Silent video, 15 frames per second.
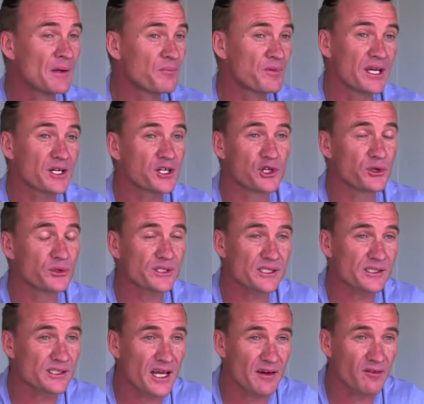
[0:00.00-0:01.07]
The
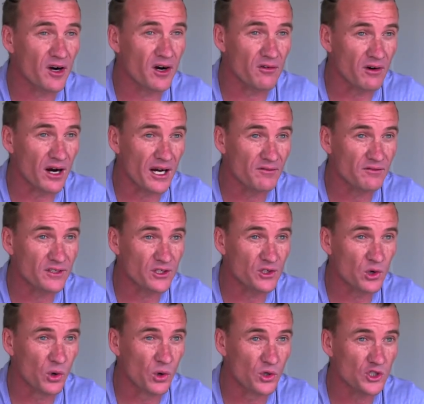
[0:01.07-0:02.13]
accusers never arrived at
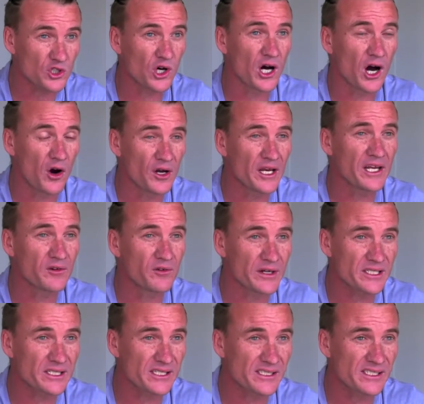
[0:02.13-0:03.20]
court, only
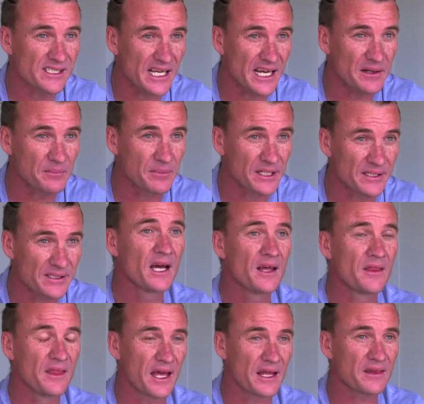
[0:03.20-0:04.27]
written statements.
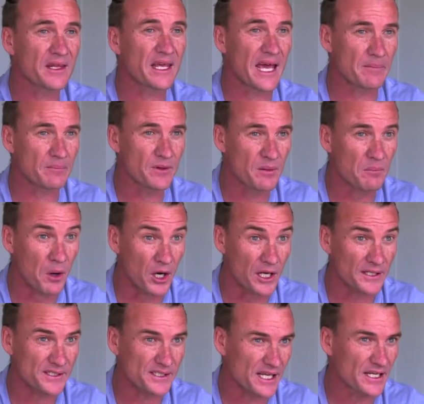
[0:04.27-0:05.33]
Then came the
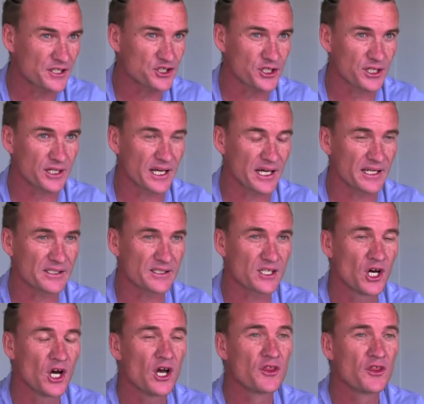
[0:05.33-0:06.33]
molestation case.